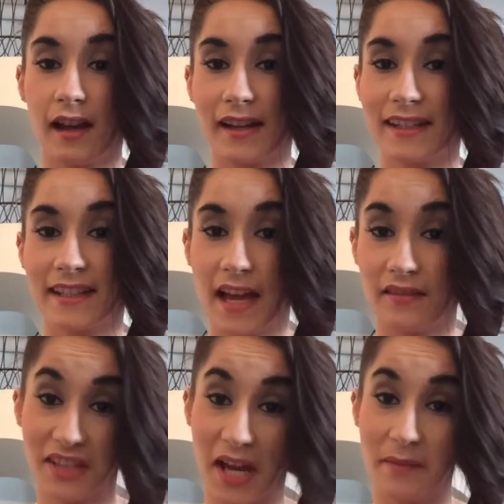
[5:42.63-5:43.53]
I didn't
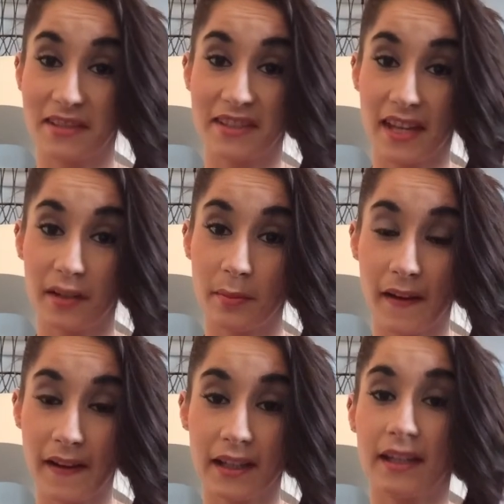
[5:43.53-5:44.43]
have time to say
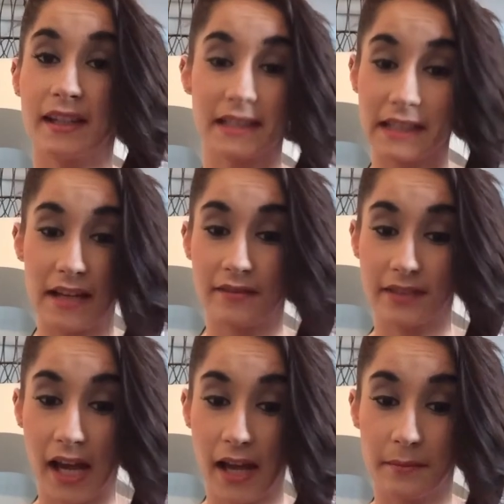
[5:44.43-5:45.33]
goodbye, and I didn't have
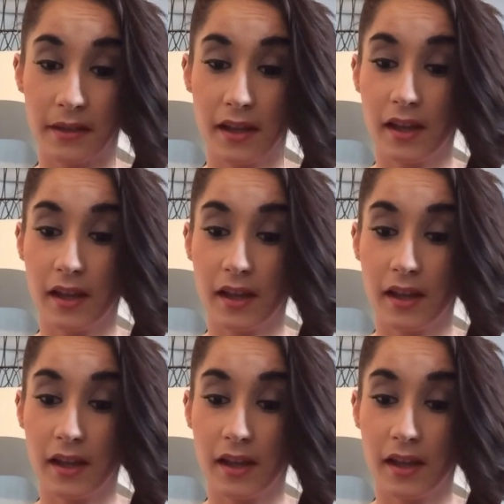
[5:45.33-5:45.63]
time